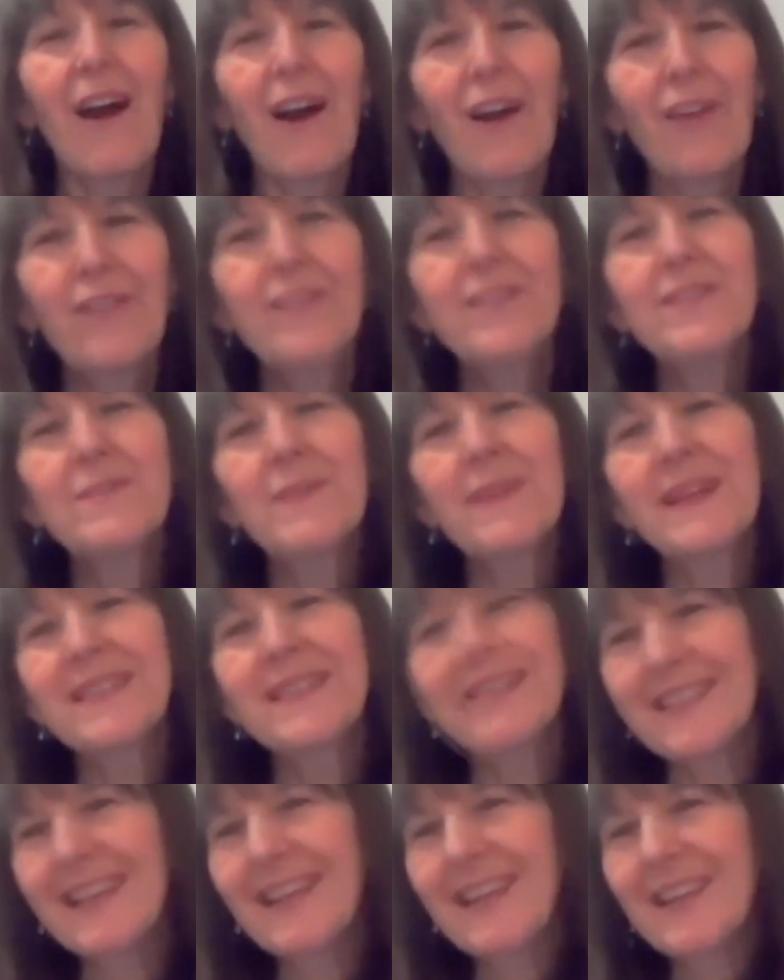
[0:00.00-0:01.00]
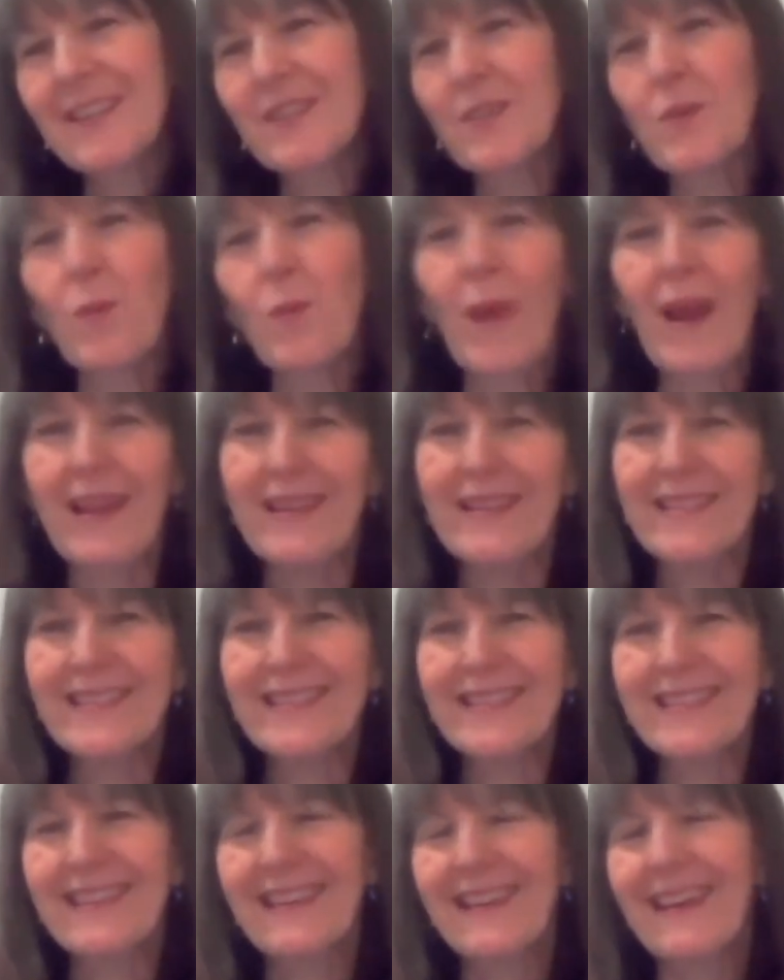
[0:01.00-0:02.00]
Others may see it as a
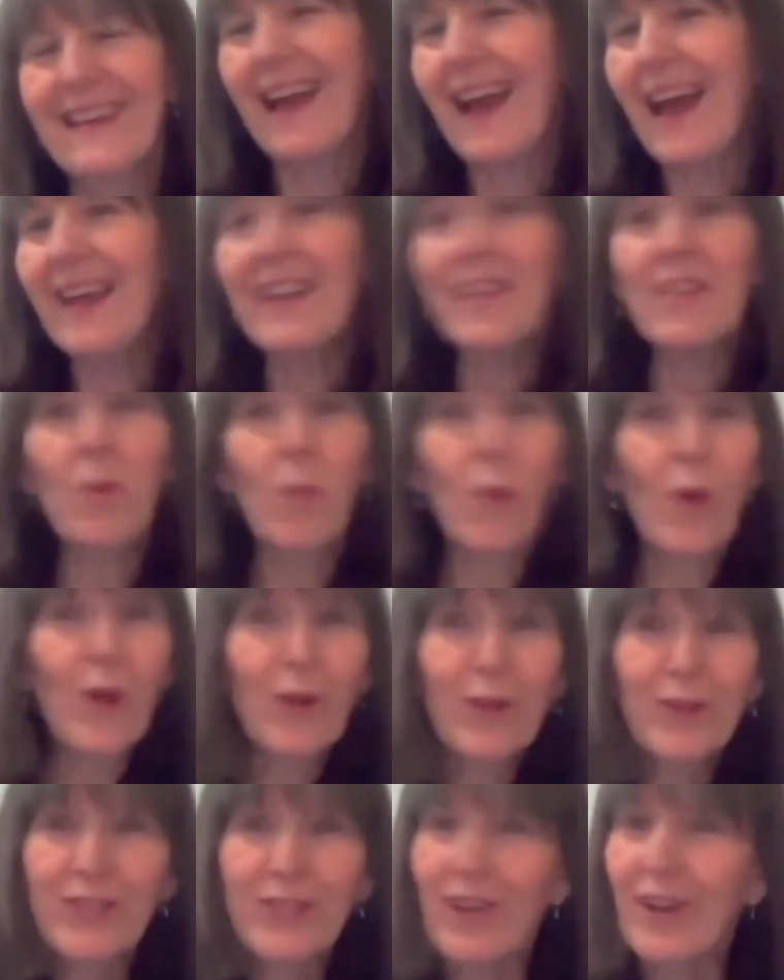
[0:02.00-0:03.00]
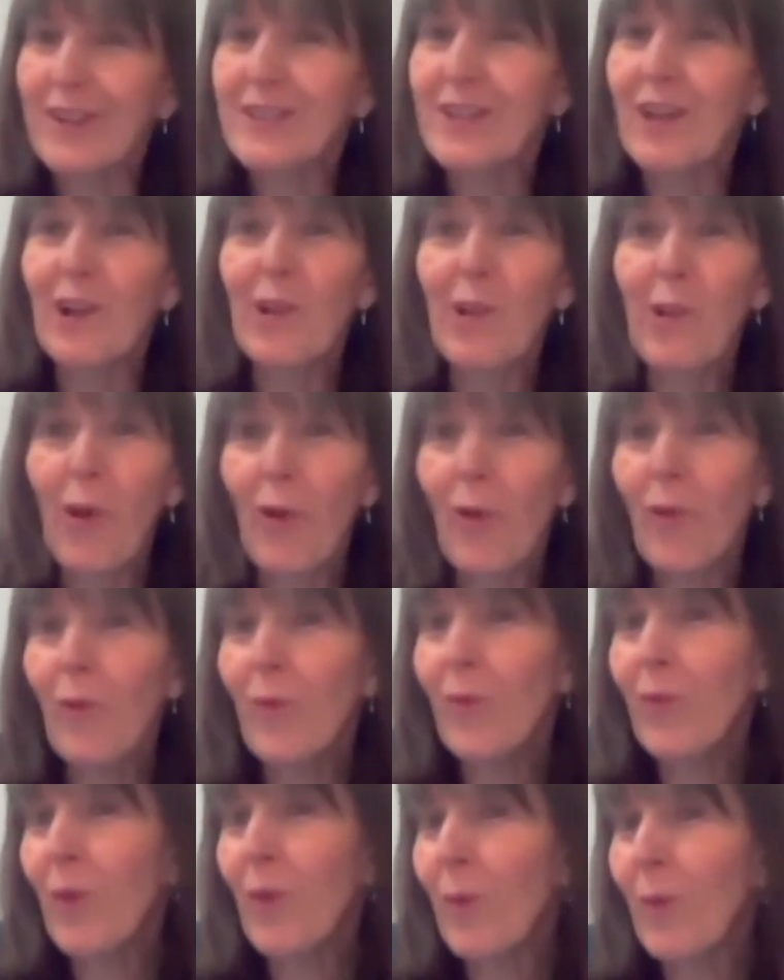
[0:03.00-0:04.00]
waste. And in the world's eyes, a lot
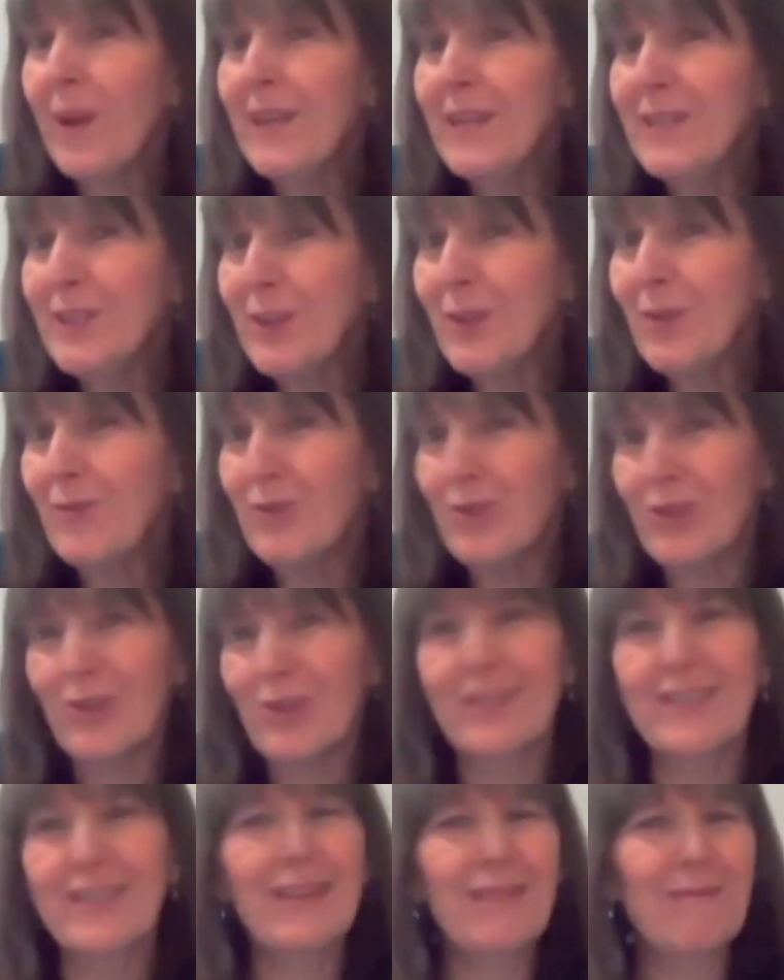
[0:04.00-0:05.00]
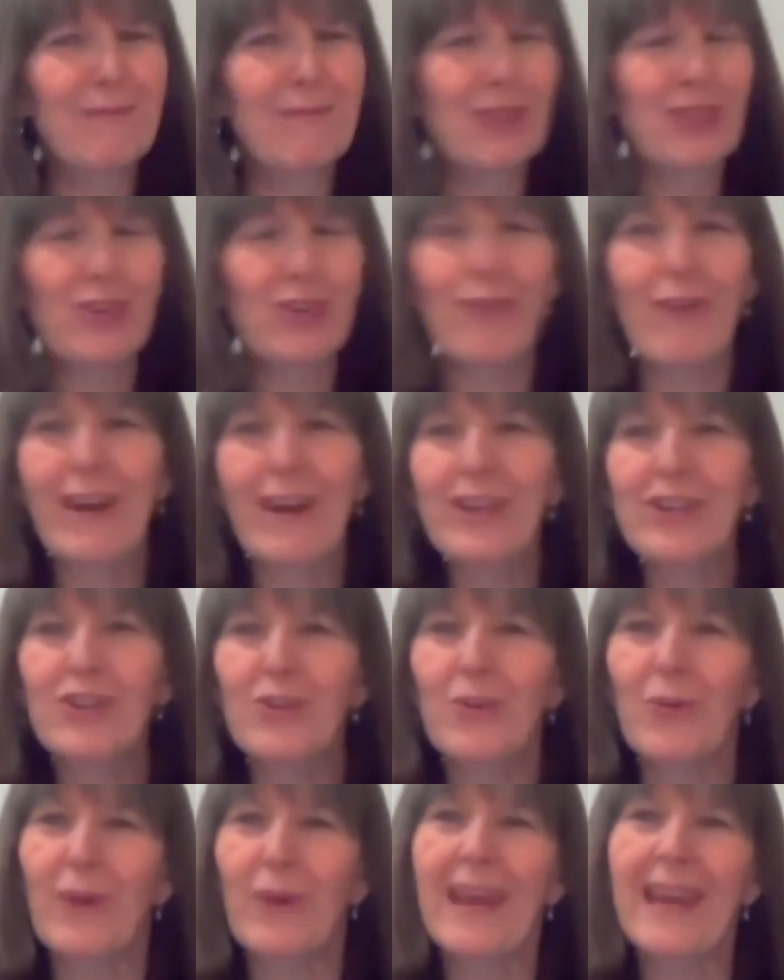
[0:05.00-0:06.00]
that we do should seem
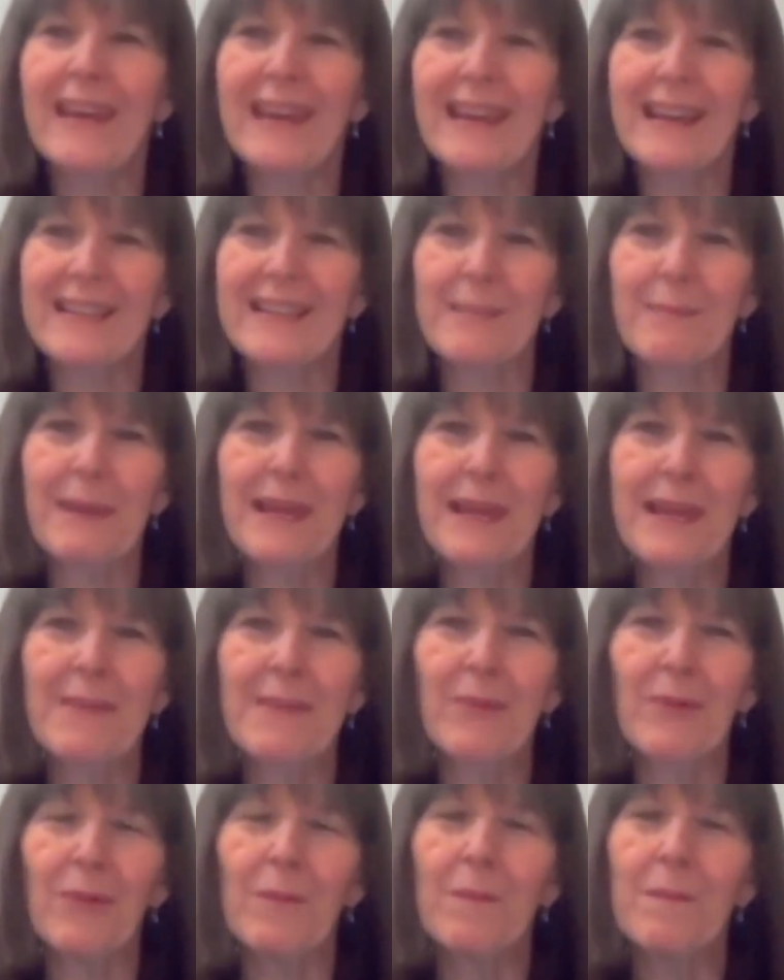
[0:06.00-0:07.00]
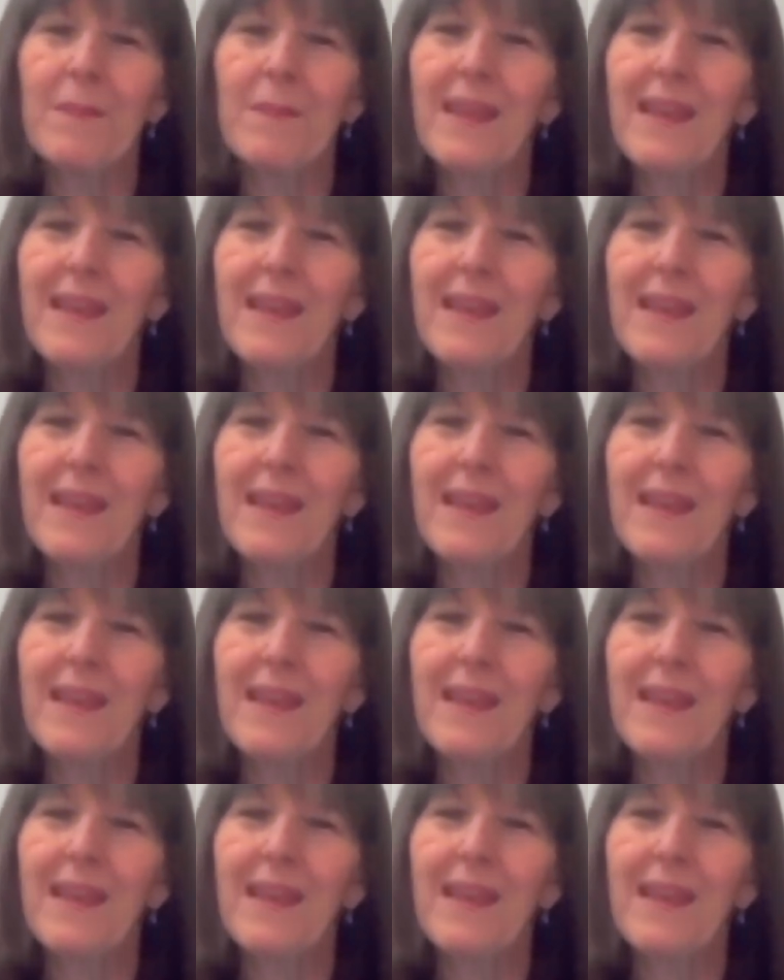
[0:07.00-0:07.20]
strange or inexplicable.